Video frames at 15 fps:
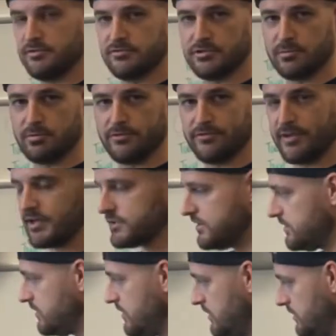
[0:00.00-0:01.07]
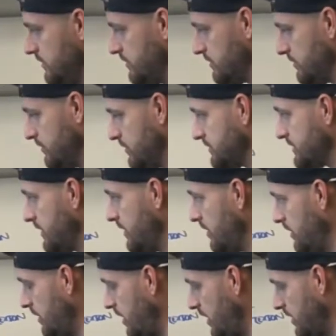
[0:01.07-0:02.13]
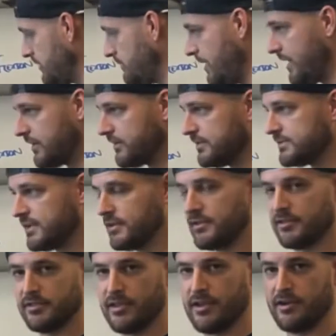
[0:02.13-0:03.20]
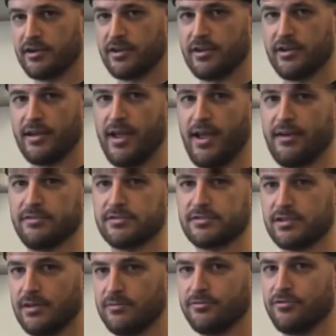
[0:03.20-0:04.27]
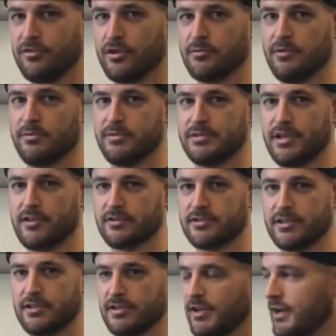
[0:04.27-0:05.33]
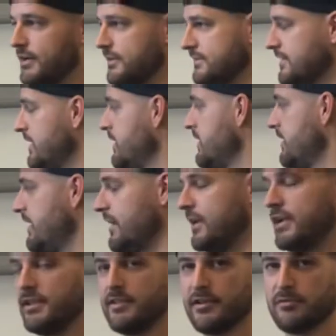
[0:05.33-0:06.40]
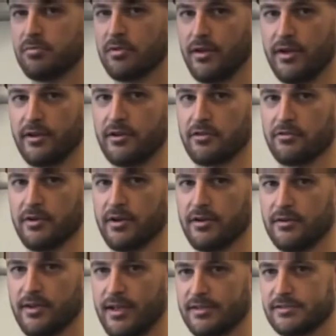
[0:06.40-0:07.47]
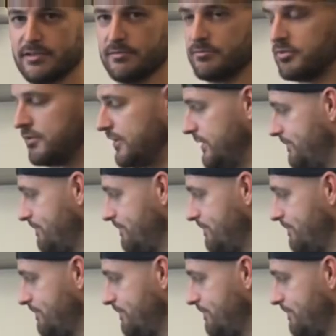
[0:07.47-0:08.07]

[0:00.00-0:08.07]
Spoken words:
triple flexion, you can almost automatically say that they are going to have some form of patellar tendonitis in their playing career at some point.